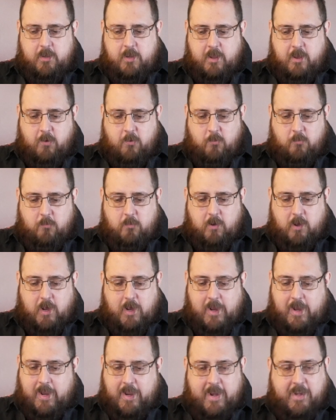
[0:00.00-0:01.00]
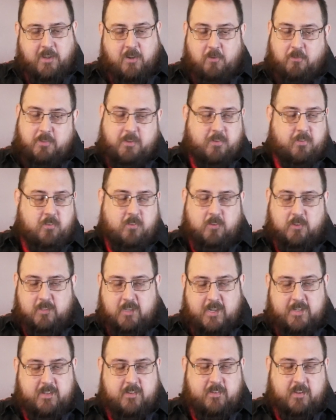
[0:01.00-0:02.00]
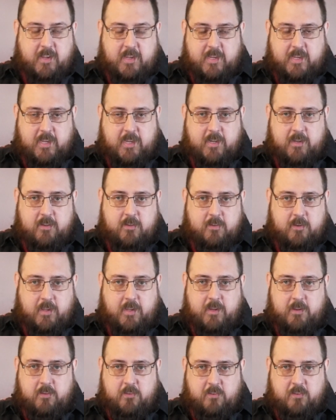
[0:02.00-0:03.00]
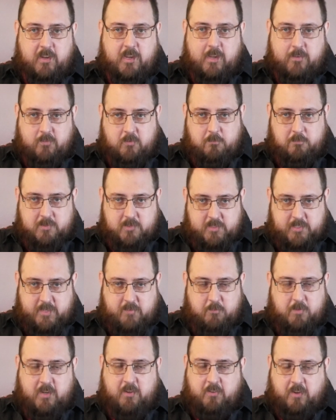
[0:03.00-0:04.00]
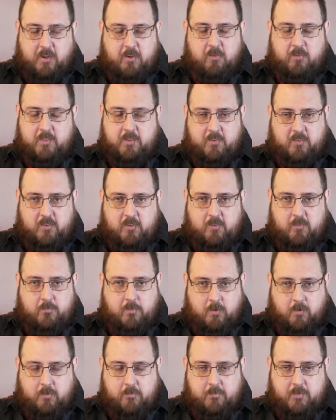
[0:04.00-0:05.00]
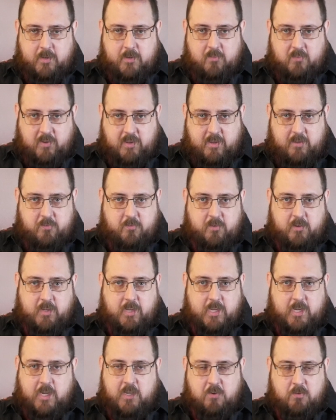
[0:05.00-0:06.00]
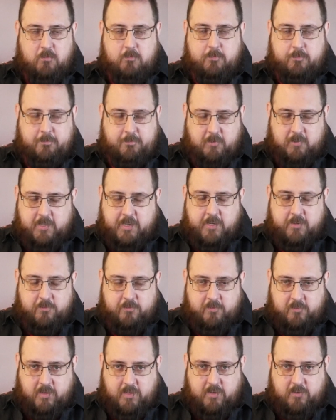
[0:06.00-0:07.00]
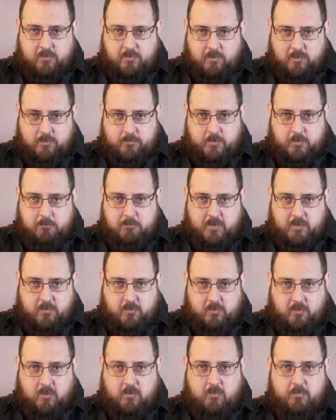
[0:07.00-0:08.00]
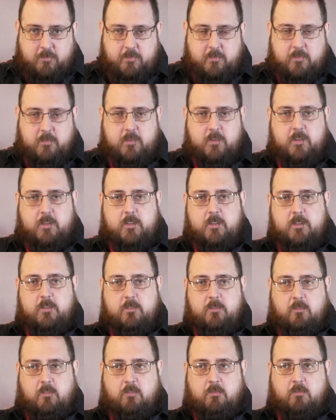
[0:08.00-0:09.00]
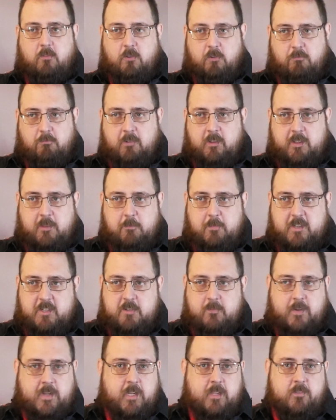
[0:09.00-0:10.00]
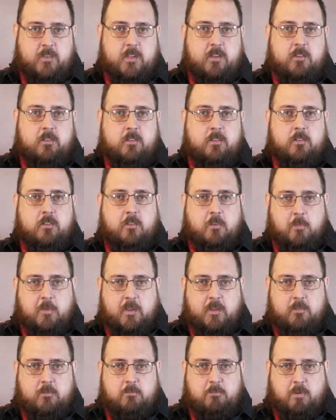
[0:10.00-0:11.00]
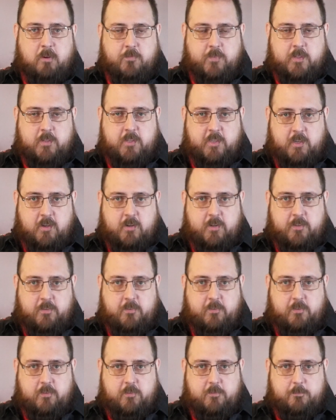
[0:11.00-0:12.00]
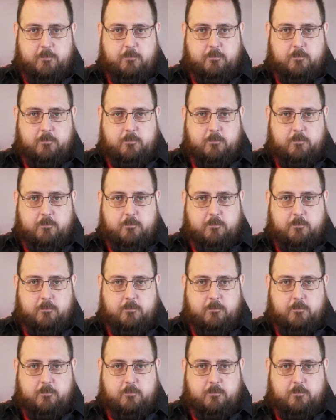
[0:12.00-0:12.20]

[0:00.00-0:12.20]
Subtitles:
Now, I know this is a lot to take in and to even believe, because I know this is very fantastic, and I don't fully understand all of it myself, or really much of any of it, to be perfectly honest.